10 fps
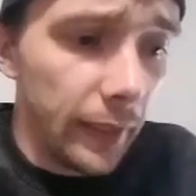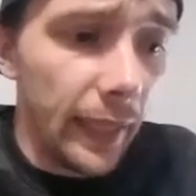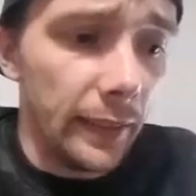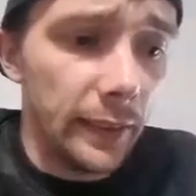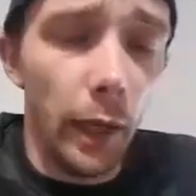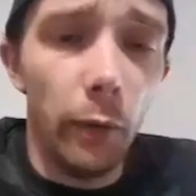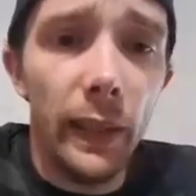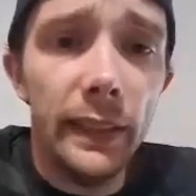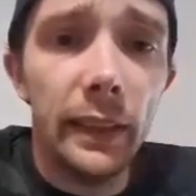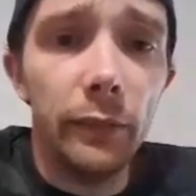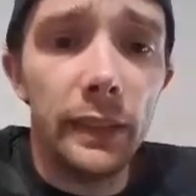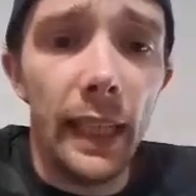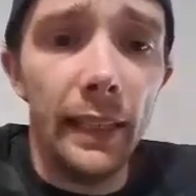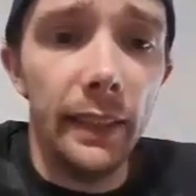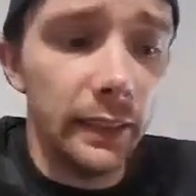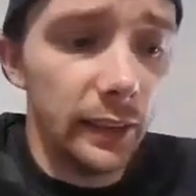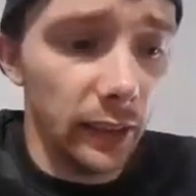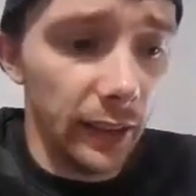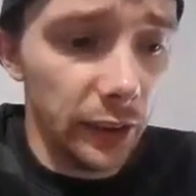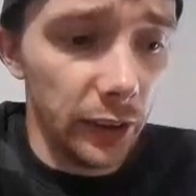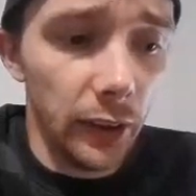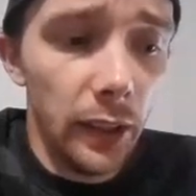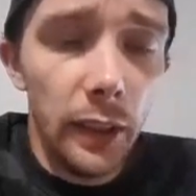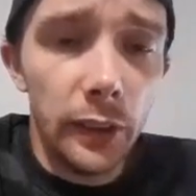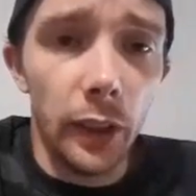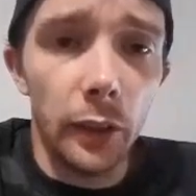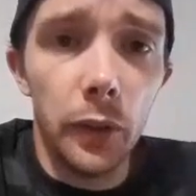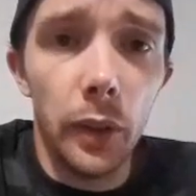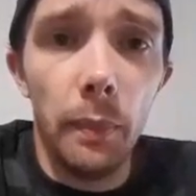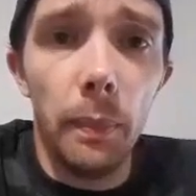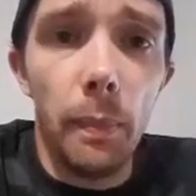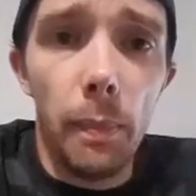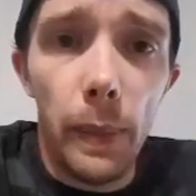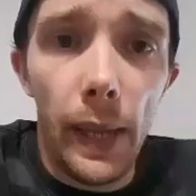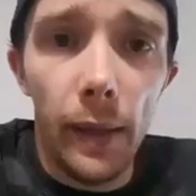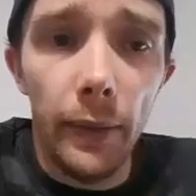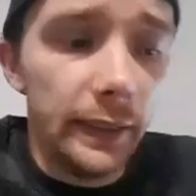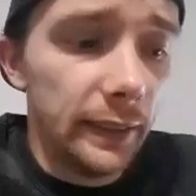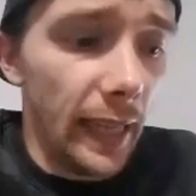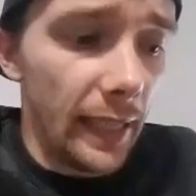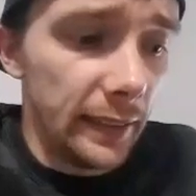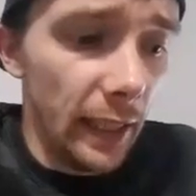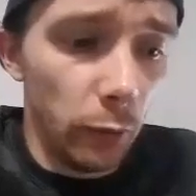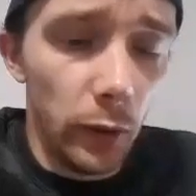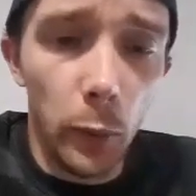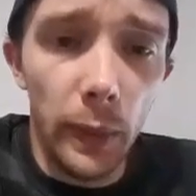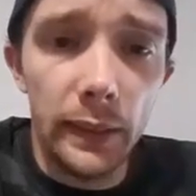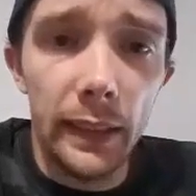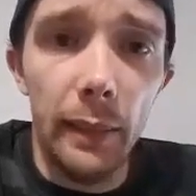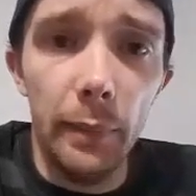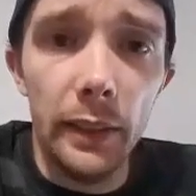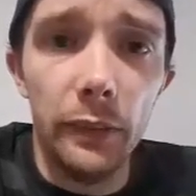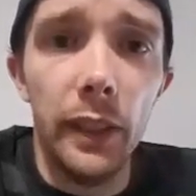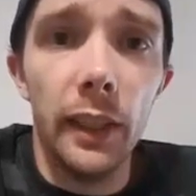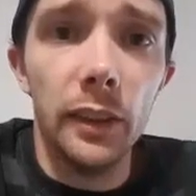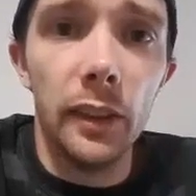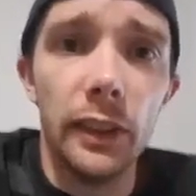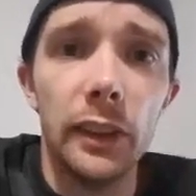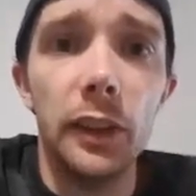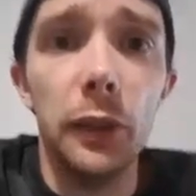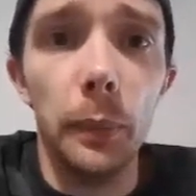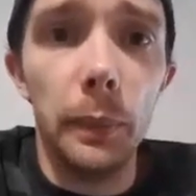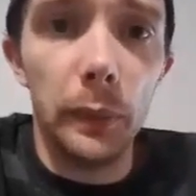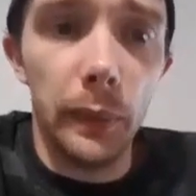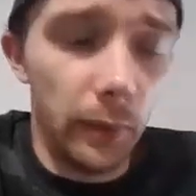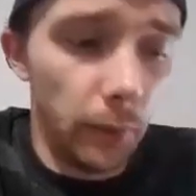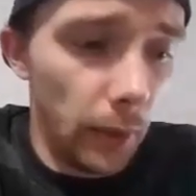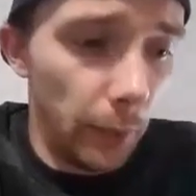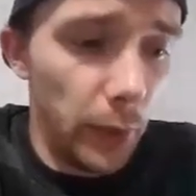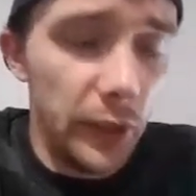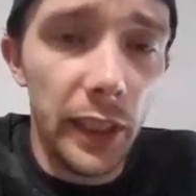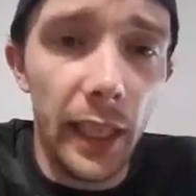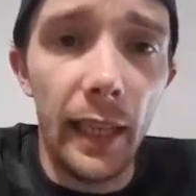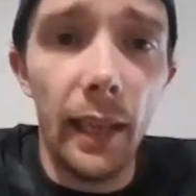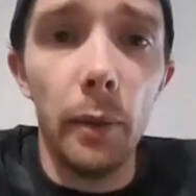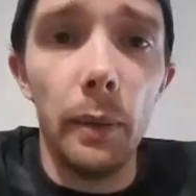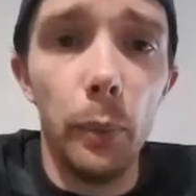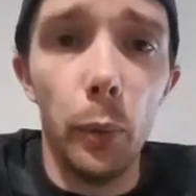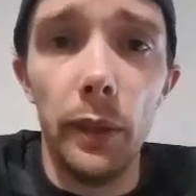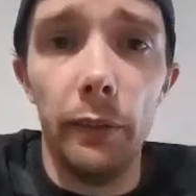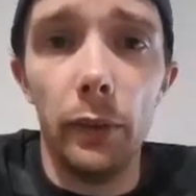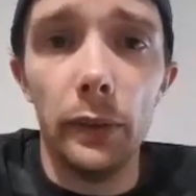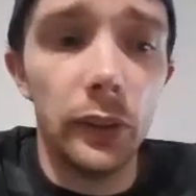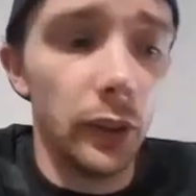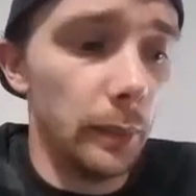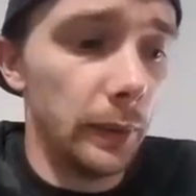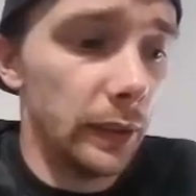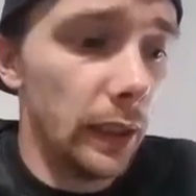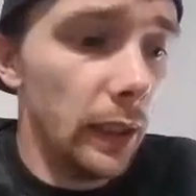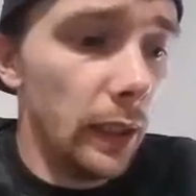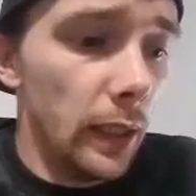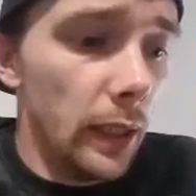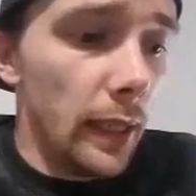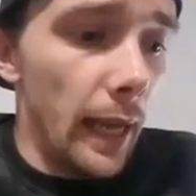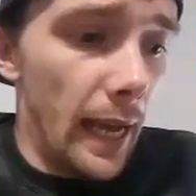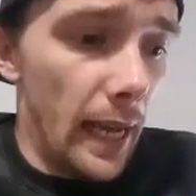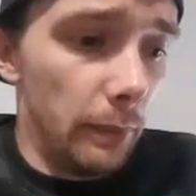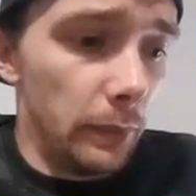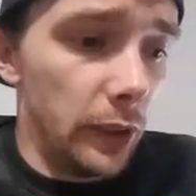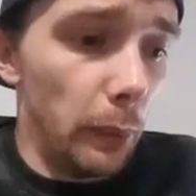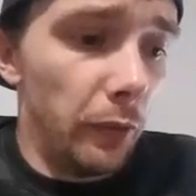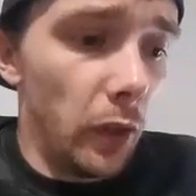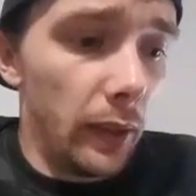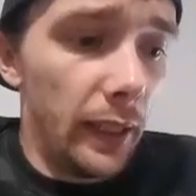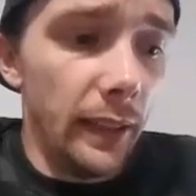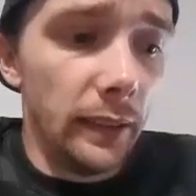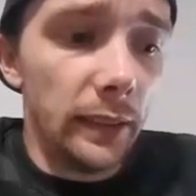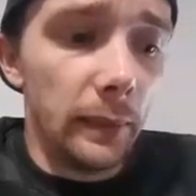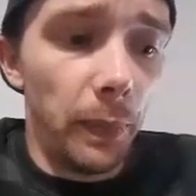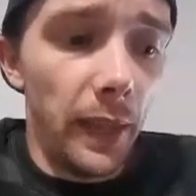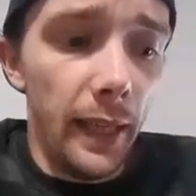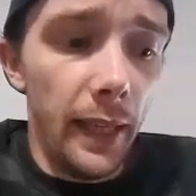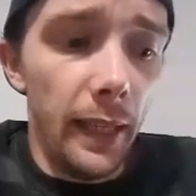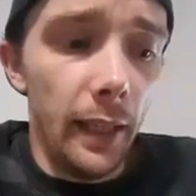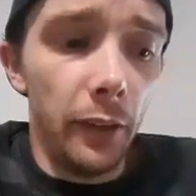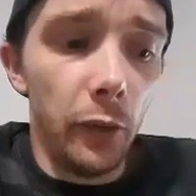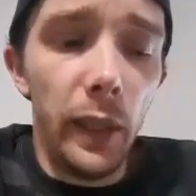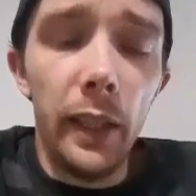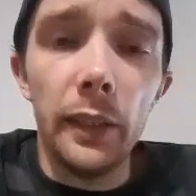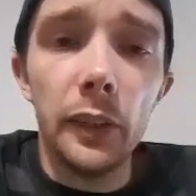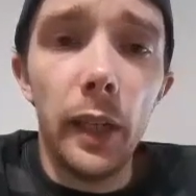Okay, so our reasoning for taking this selection. So I'll try and pound these stats out real quick to keep these videos nice and short because we can appreciate how important everyone's time is. So we've got Kings. They're 3-0